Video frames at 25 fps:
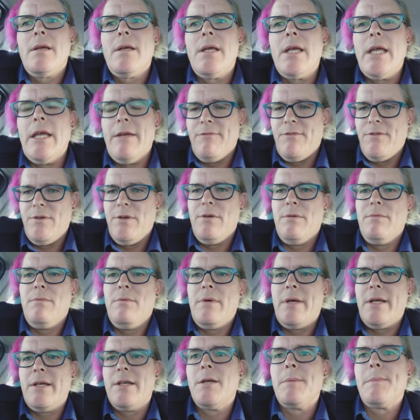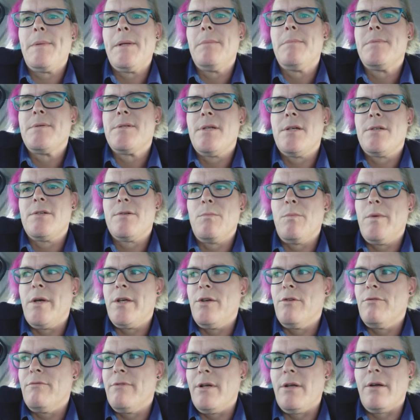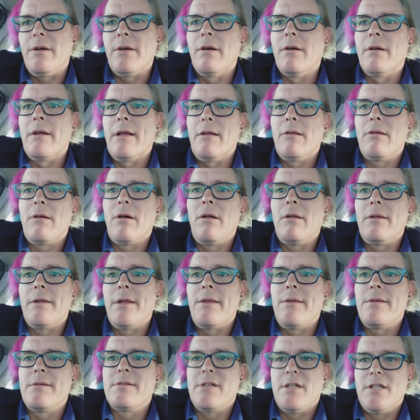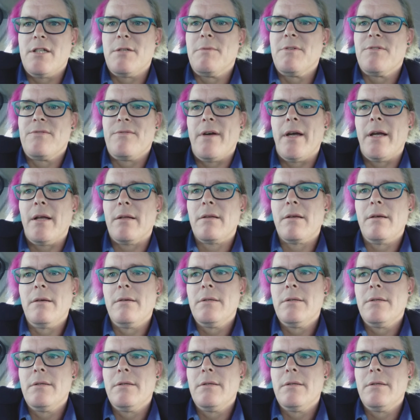If you end up in a position where you're relying on alcohol, then the system has failed.